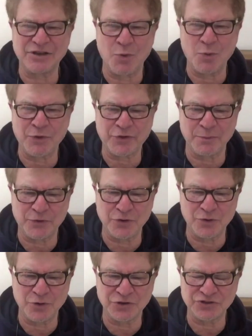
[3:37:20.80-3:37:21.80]
know, with
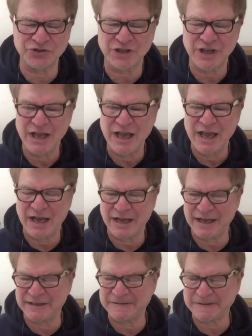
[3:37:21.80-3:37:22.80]
computers.
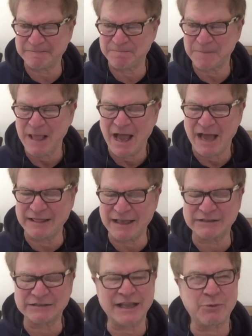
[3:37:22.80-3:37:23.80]
I
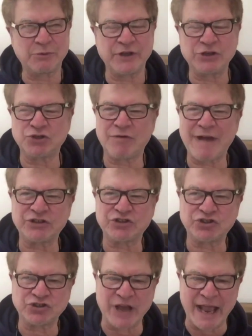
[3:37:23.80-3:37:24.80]
think it's like when they track
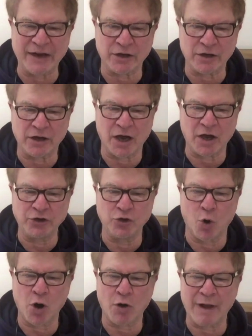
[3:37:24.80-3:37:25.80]
Santa on
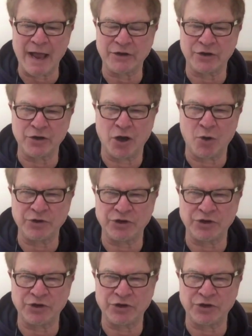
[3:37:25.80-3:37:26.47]
NORAD, you know, when